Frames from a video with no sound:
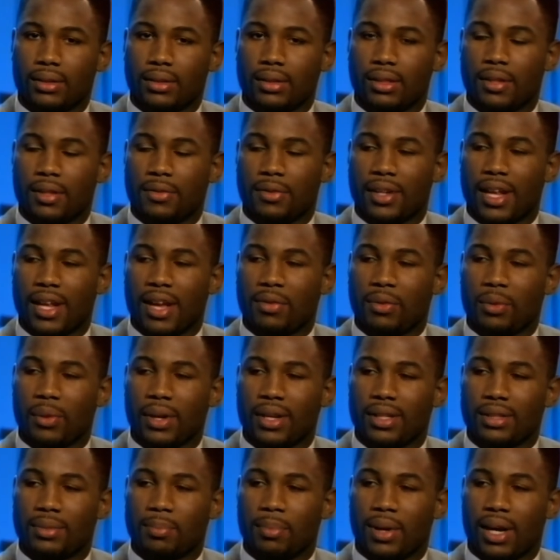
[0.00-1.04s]
different
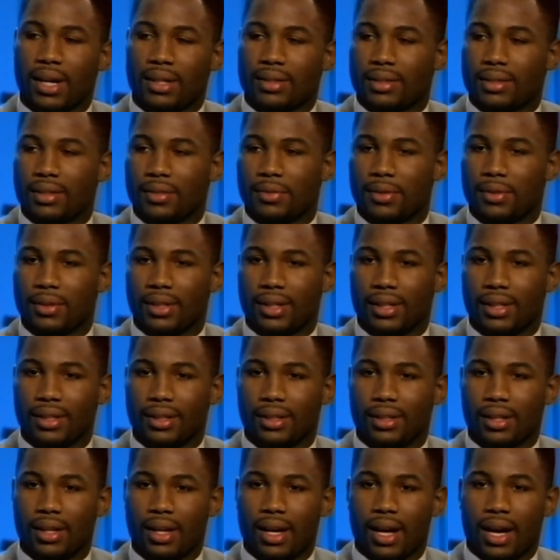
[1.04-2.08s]
heavyweights box differently.
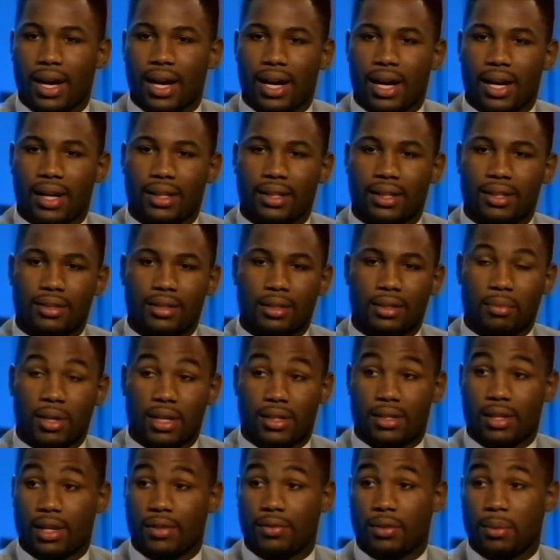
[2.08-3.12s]
I consider
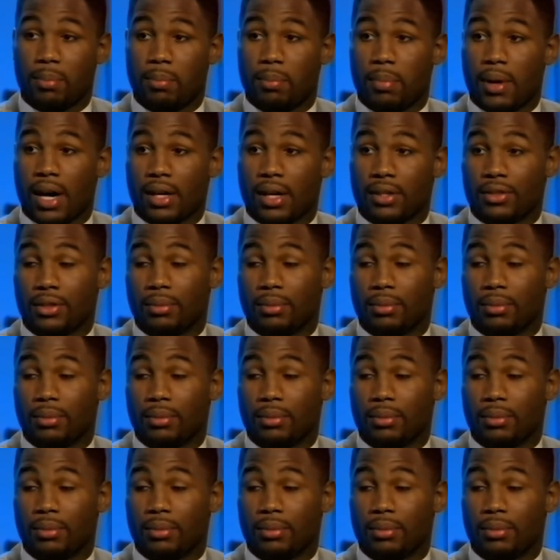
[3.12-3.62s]
myself a boxer